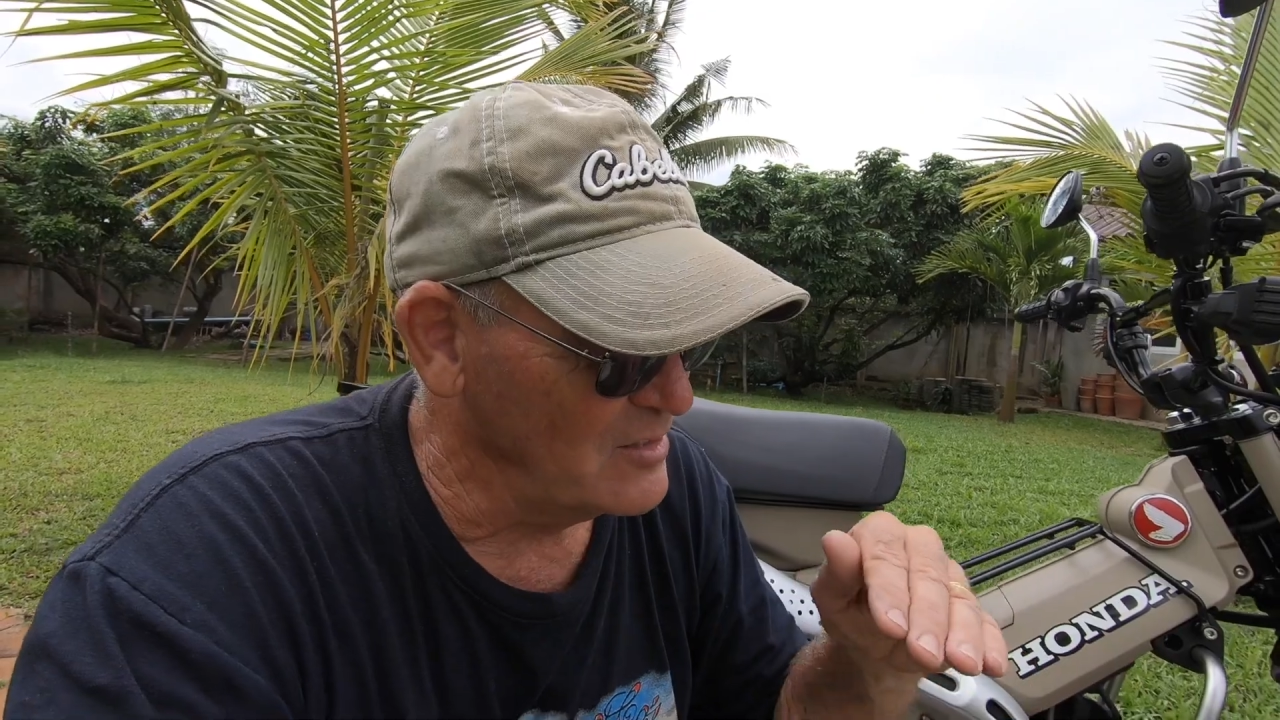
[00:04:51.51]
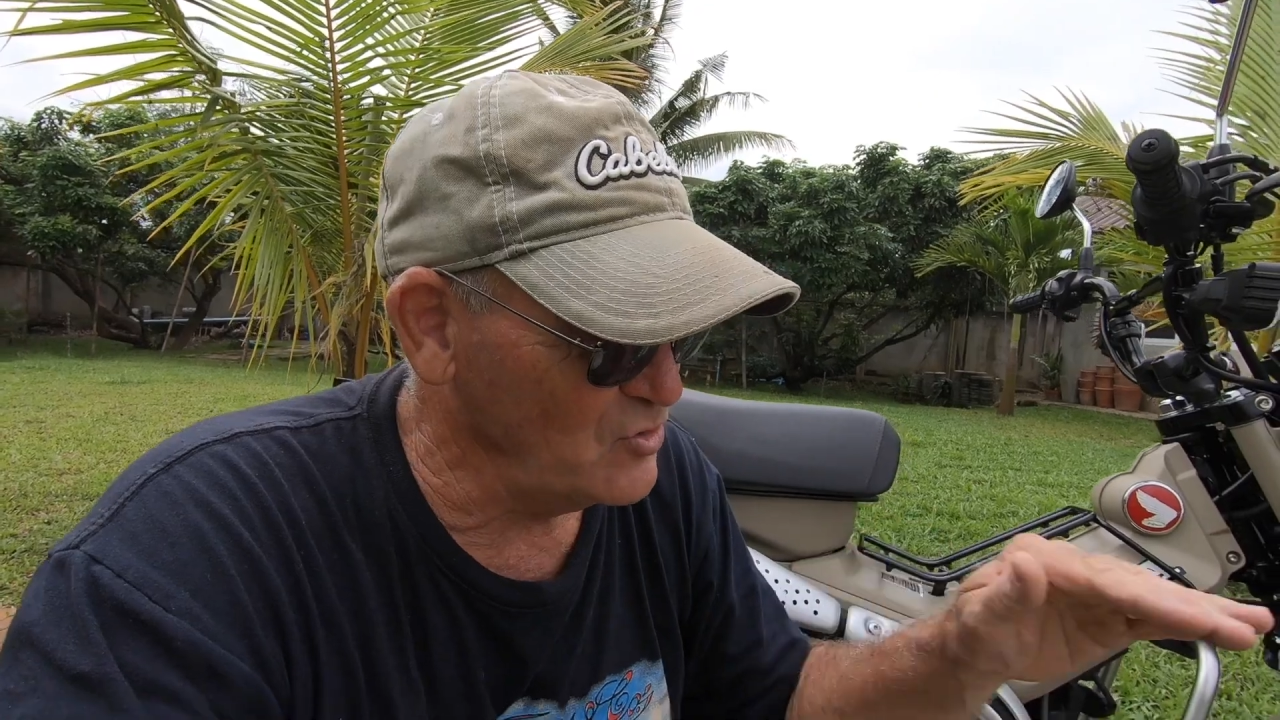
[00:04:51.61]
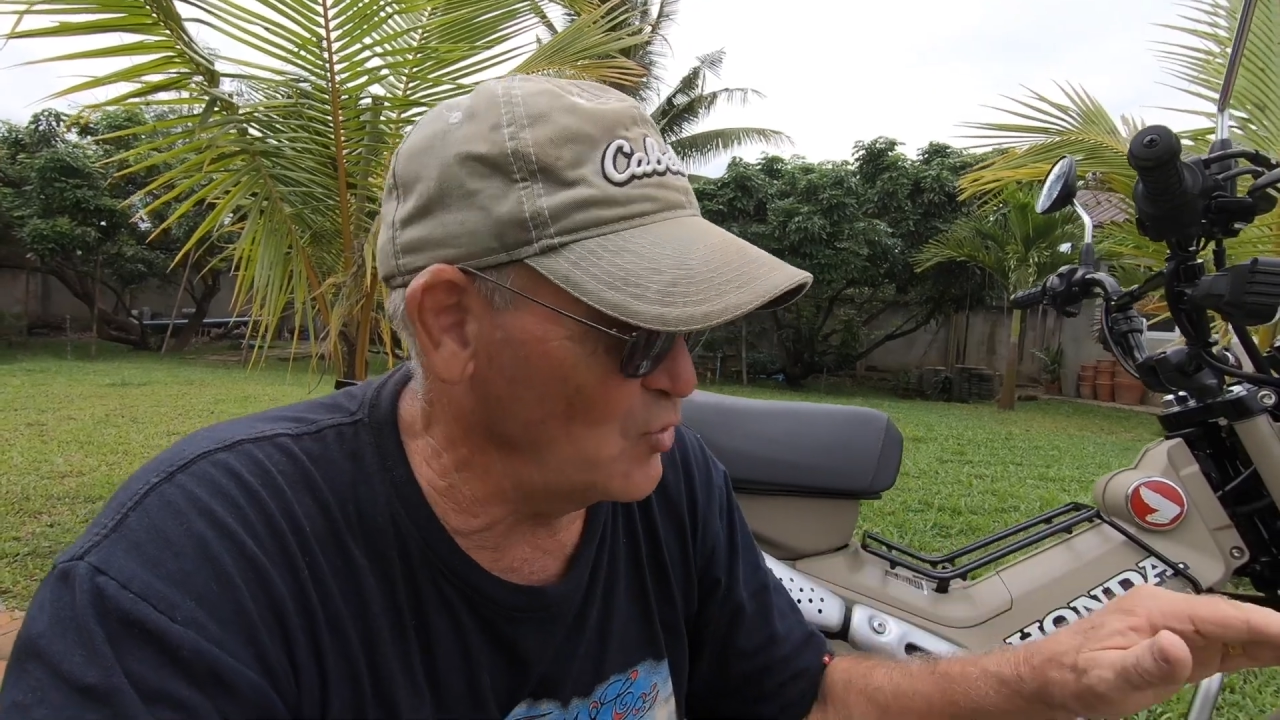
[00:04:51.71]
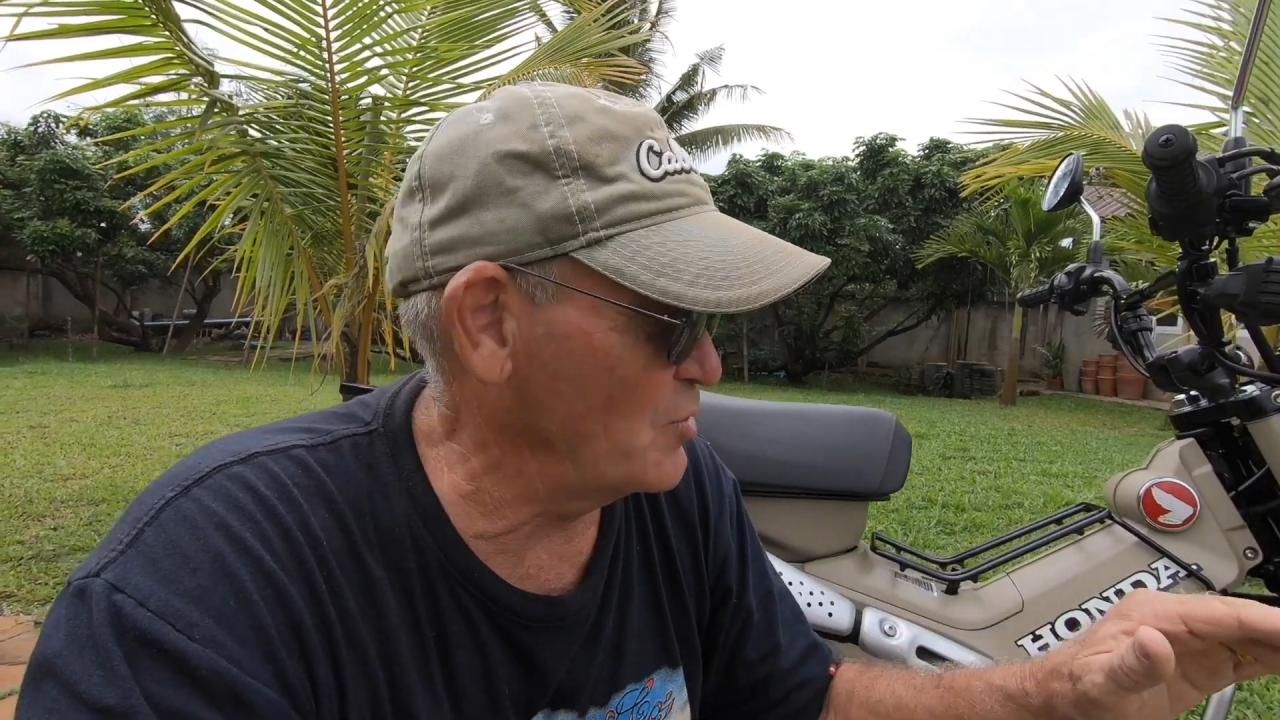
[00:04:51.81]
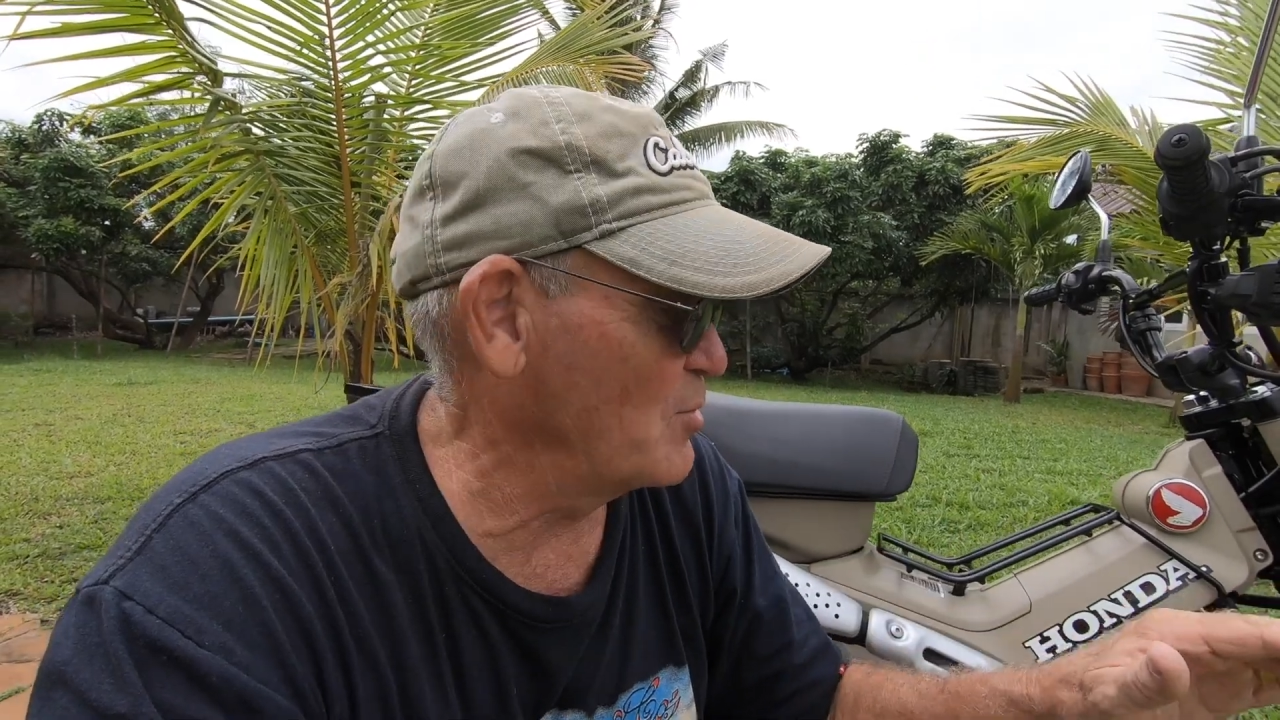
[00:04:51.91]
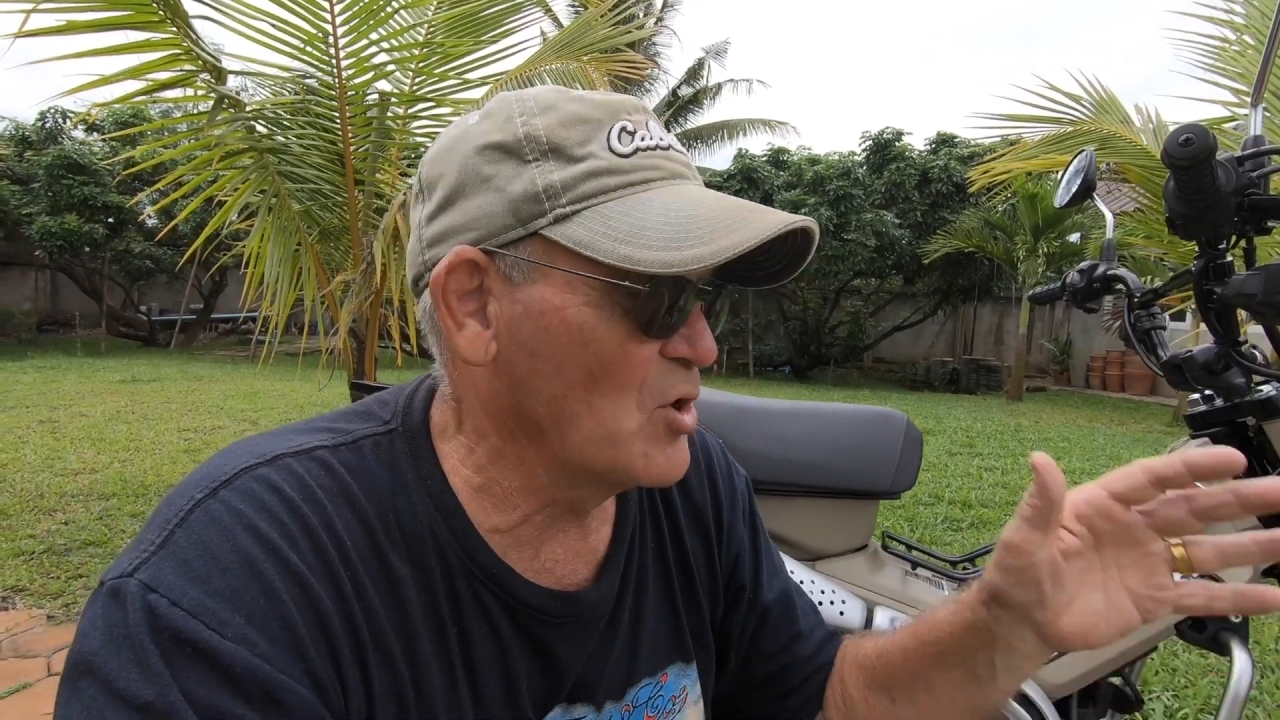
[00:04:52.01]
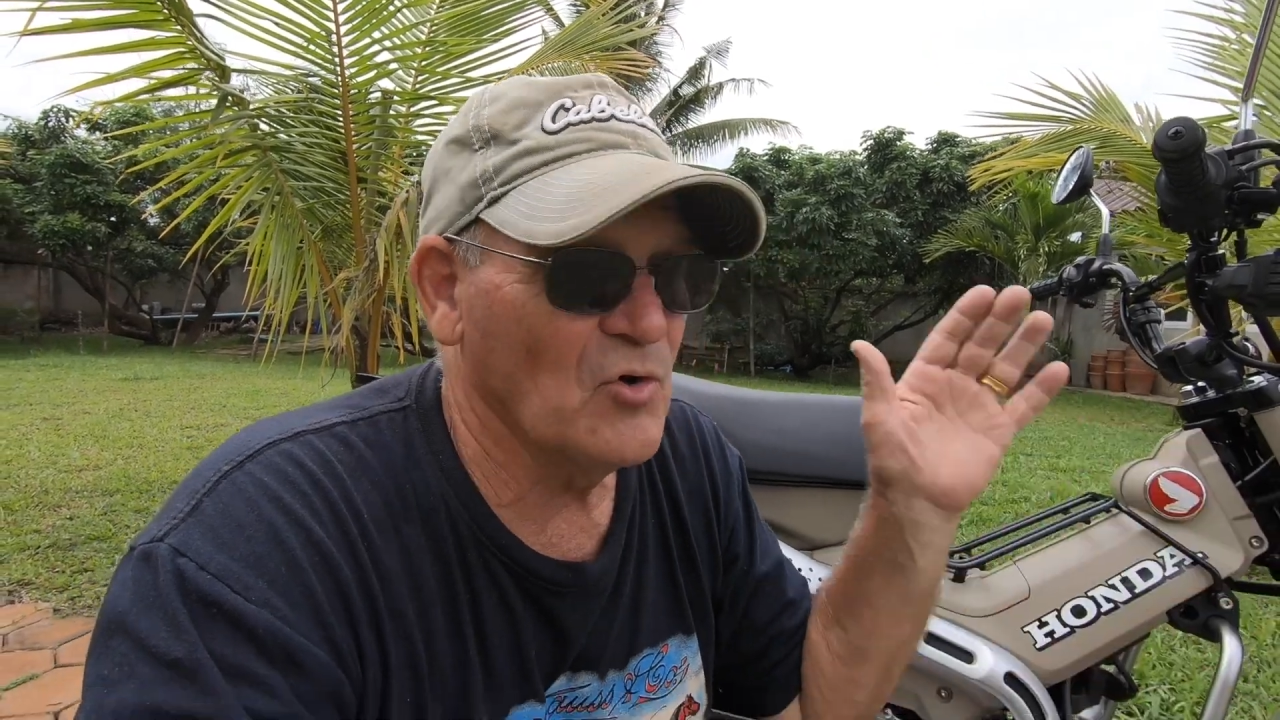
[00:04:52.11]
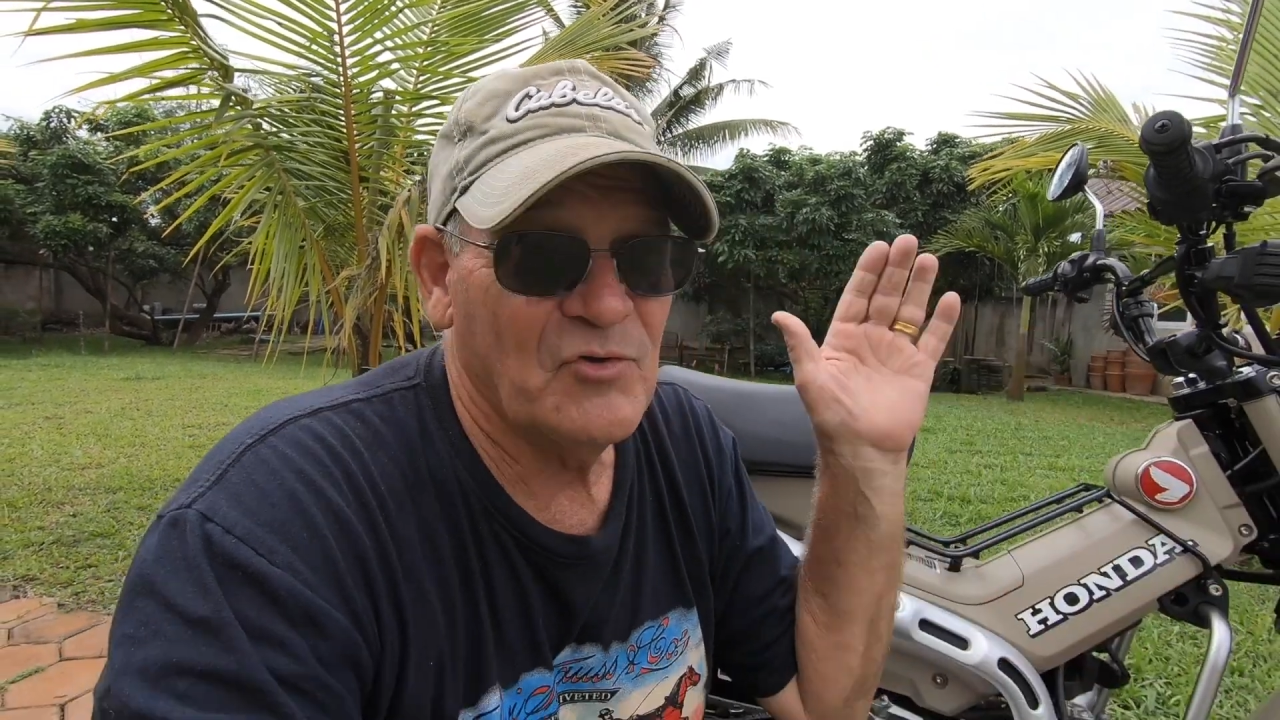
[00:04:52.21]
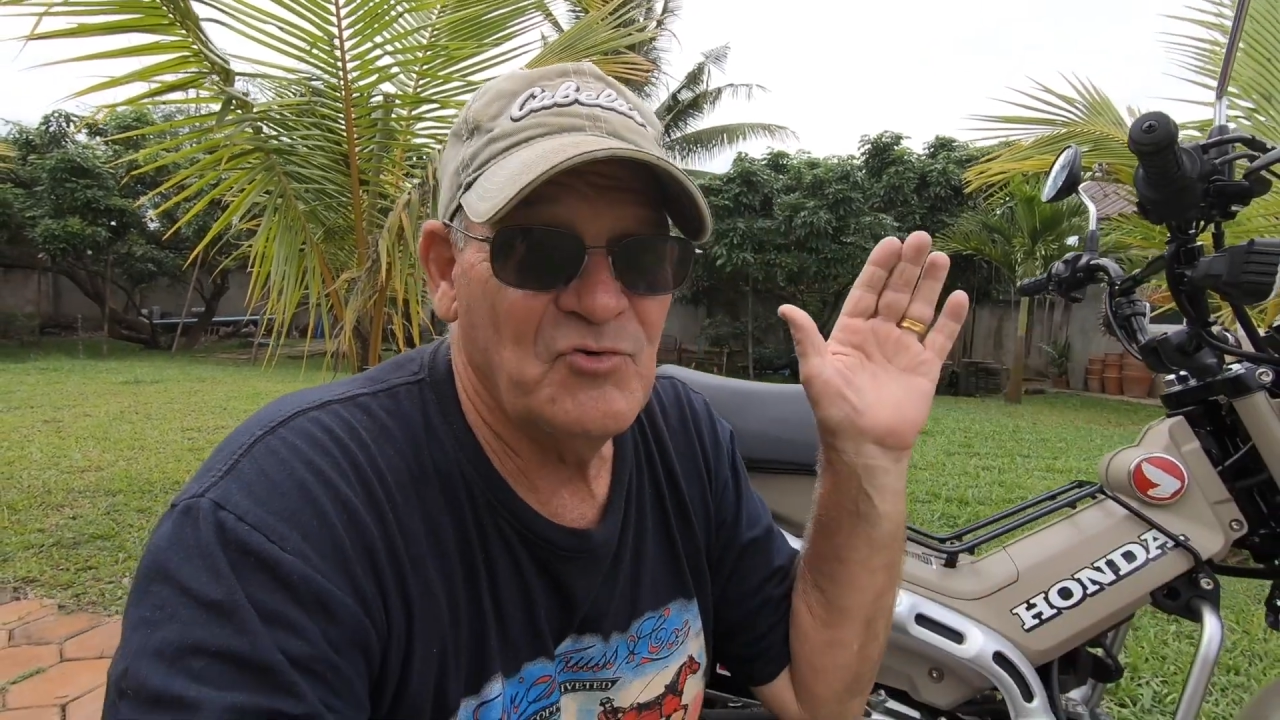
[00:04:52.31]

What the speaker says: no tomorrow.